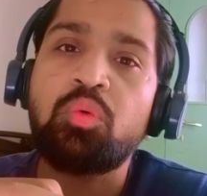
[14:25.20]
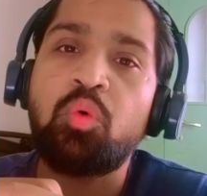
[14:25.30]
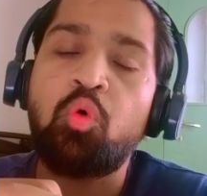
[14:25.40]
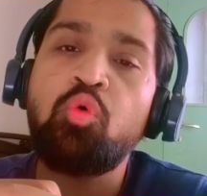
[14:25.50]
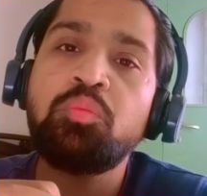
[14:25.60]

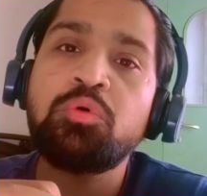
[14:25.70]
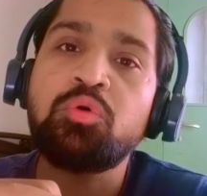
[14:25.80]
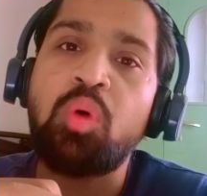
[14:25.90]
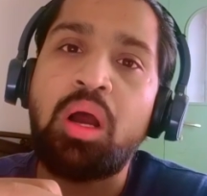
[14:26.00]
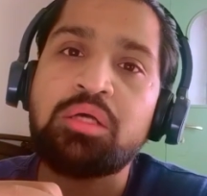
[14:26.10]
whom
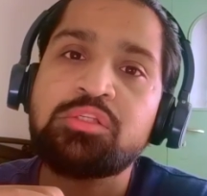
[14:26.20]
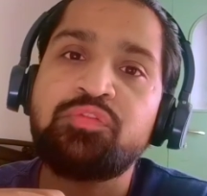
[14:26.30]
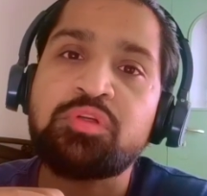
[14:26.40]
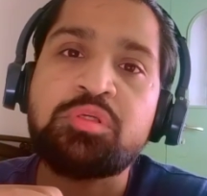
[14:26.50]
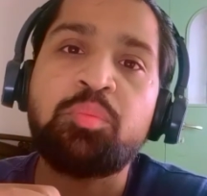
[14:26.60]
to ask
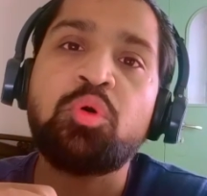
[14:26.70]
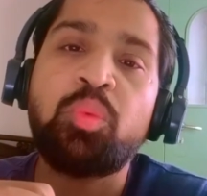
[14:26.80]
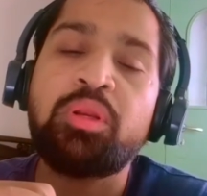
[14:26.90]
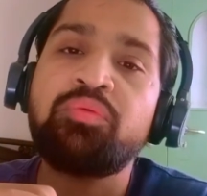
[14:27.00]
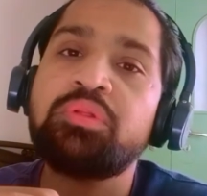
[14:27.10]
for support
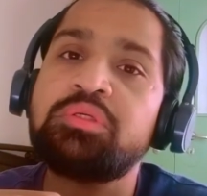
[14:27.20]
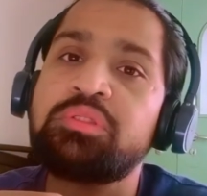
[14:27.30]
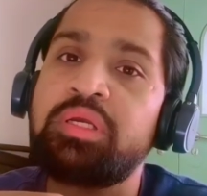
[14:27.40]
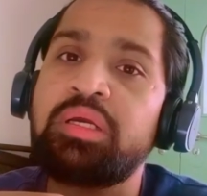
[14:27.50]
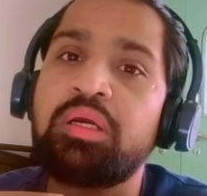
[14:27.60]
whenever this
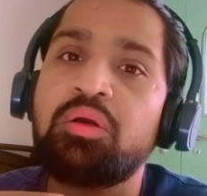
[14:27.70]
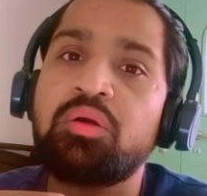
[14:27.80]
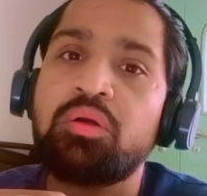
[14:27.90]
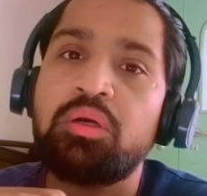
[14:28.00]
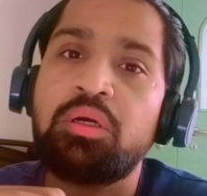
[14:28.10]
thing
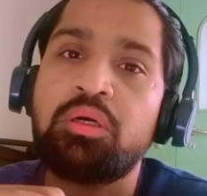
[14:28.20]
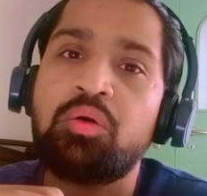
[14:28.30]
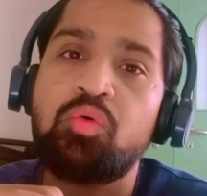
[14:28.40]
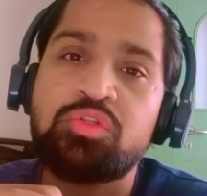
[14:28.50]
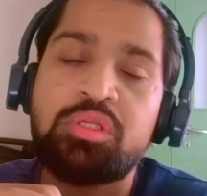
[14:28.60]

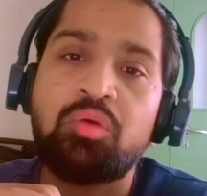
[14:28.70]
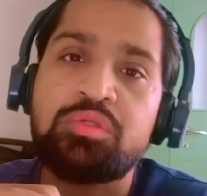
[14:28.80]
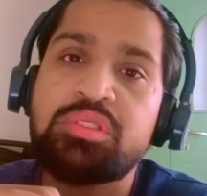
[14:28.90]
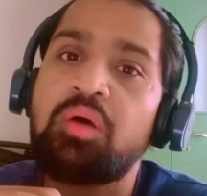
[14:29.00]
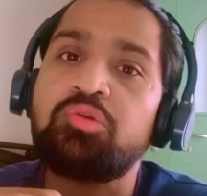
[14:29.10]
goes down
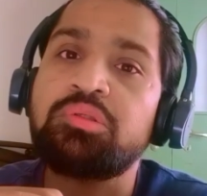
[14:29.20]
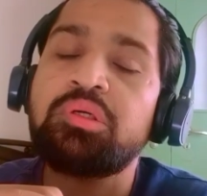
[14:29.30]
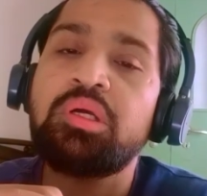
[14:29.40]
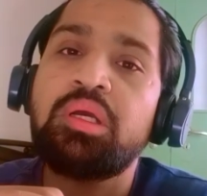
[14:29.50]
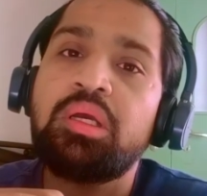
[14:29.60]
south,
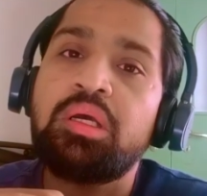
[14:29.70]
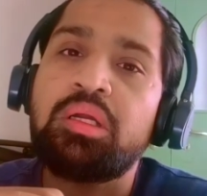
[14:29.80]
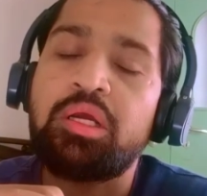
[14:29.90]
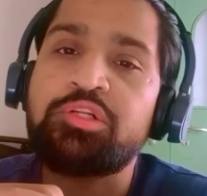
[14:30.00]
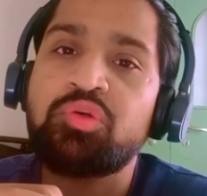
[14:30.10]

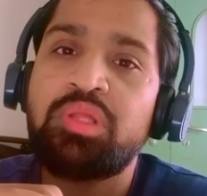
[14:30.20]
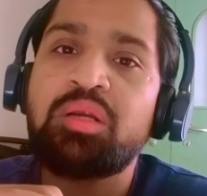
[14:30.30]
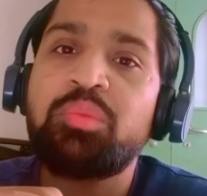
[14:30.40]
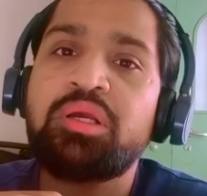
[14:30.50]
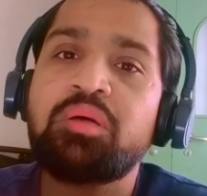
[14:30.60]
right? So
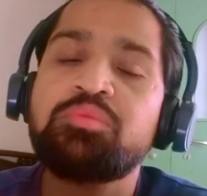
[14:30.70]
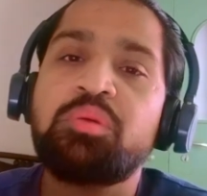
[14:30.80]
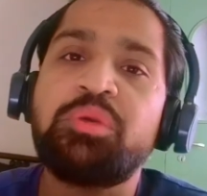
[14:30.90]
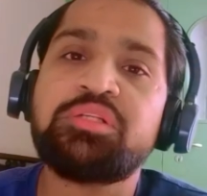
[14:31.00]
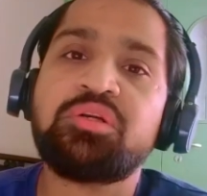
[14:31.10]
that becomes
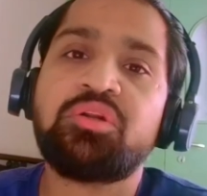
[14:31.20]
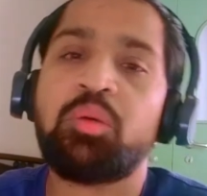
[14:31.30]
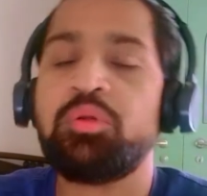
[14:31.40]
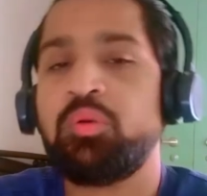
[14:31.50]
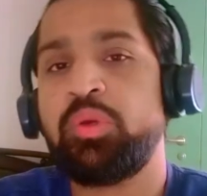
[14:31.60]
a major
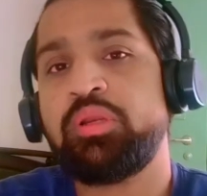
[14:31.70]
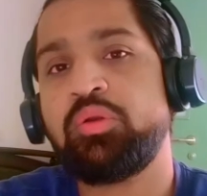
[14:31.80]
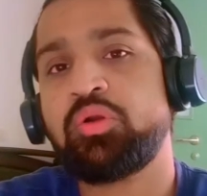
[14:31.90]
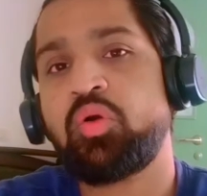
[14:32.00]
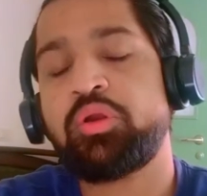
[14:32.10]
trouble when
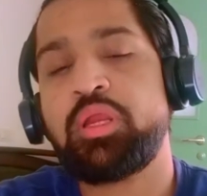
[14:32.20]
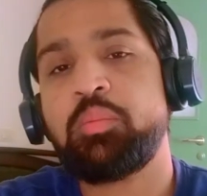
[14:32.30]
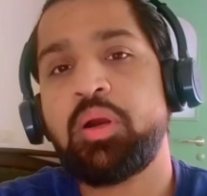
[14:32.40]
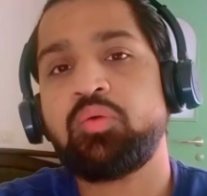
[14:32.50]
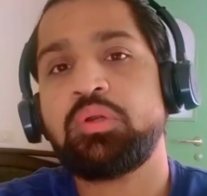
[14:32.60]
you're talking
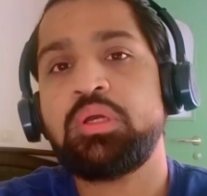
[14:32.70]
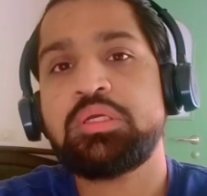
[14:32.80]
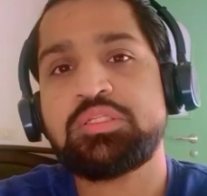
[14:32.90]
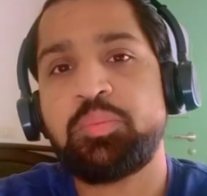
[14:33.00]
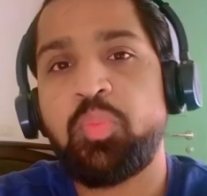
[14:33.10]
about
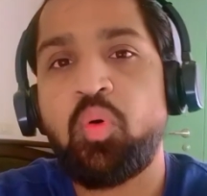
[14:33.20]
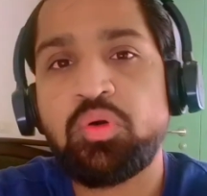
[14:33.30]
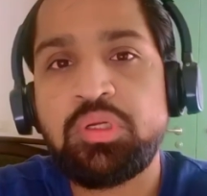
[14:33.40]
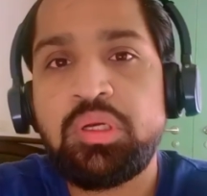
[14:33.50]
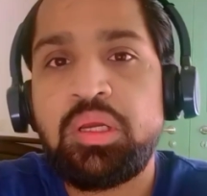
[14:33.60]

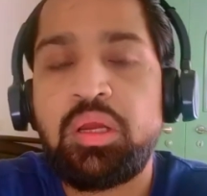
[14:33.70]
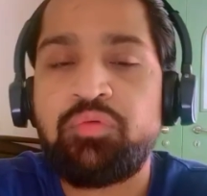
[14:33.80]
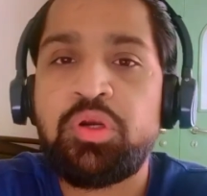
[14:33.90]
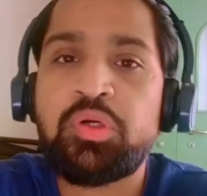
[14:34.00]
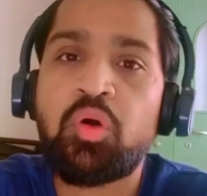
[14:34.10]
support, and
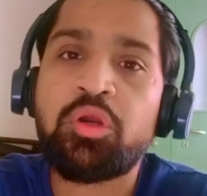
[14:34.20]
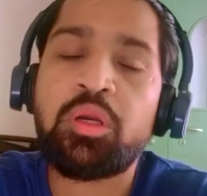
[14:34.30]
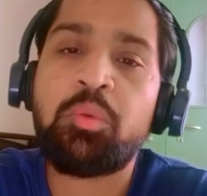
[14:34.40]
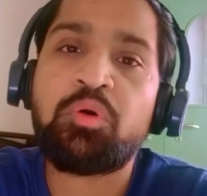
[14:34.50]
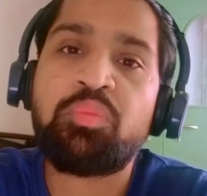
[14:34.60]
when you're talking
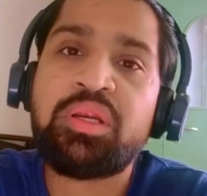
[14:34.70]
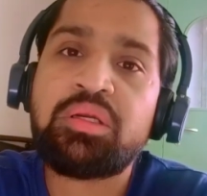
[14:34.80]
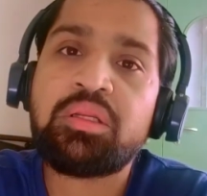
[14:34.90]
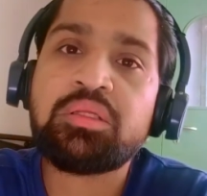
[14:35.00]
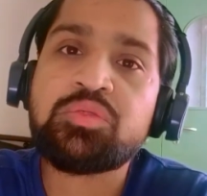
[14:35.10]
about
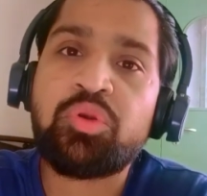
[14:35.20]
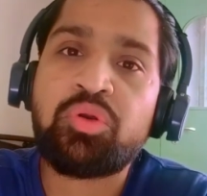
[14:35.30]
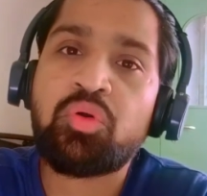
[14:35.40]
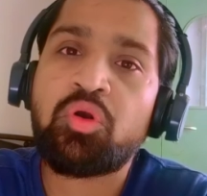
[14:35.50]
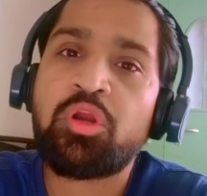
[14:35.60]
maintenance, when
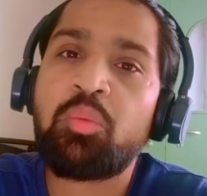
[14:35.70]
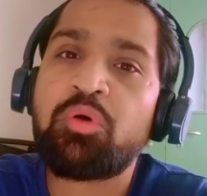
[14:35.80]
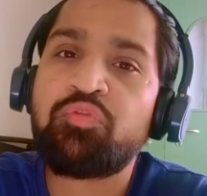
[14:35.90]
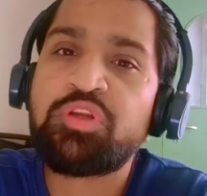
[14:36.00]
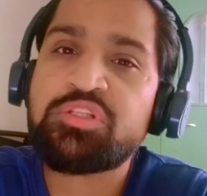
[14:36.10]
you're talking
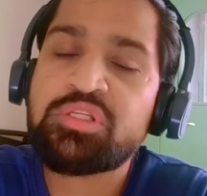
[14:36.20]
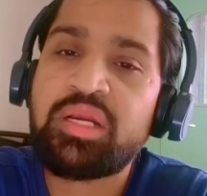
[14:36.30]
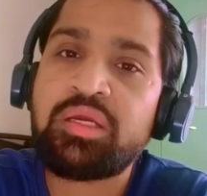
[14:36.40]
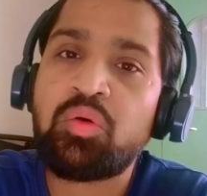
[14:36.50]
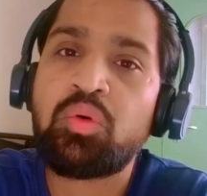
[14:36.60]
about features
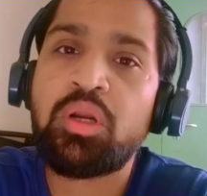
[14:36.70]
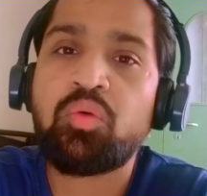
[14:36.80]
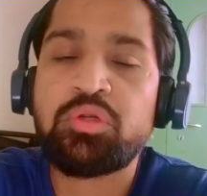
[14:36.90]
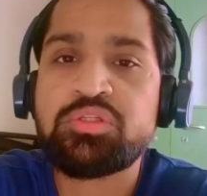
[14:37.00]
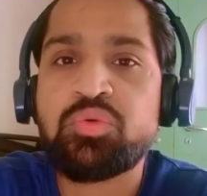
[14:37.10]
getting rolled
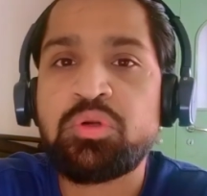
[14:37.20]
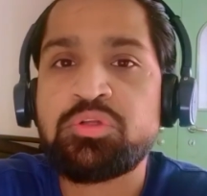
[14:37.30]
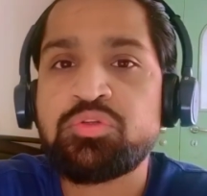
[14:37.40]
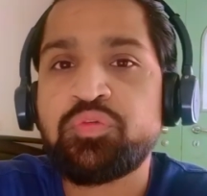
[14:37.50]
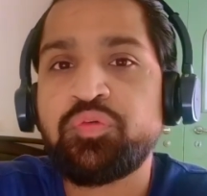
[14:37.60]
out, and so on
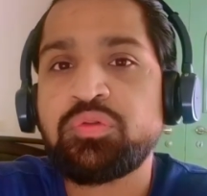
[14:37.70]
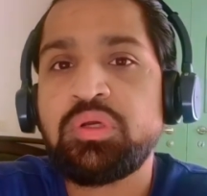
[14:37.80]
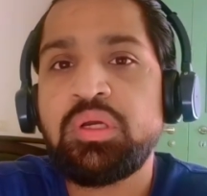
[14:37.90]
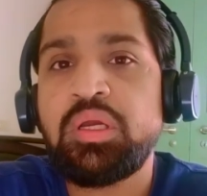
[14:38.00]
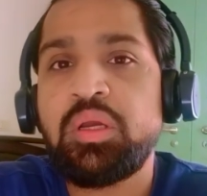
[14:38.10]
and so forth.
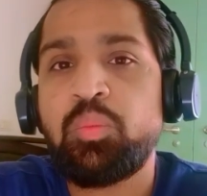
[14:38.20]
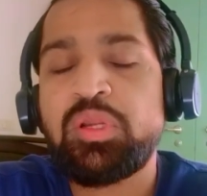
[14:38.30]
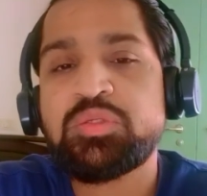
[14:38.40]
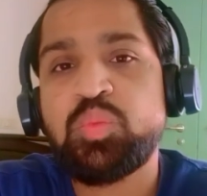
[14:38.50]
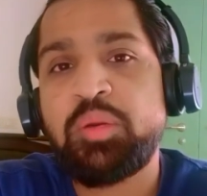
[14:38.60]

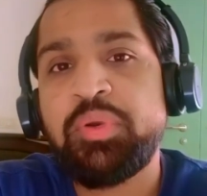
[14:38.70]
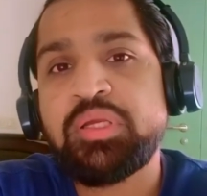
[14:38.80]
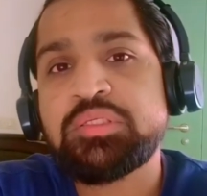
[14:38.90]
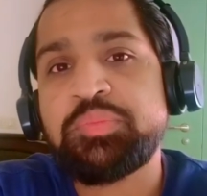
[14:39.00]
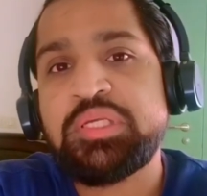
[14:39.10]
Whereas
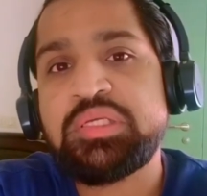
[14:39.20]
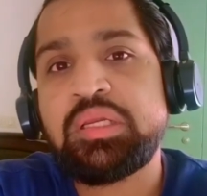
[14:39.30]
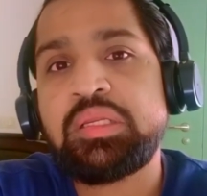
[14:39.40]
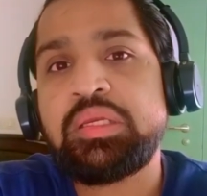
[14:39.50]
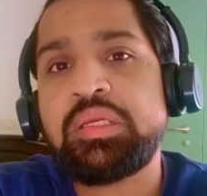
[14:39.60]
Webex
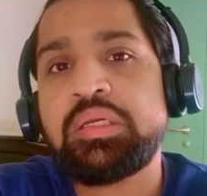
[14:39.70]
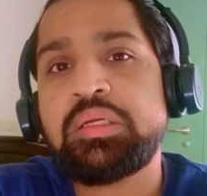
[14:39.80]
basically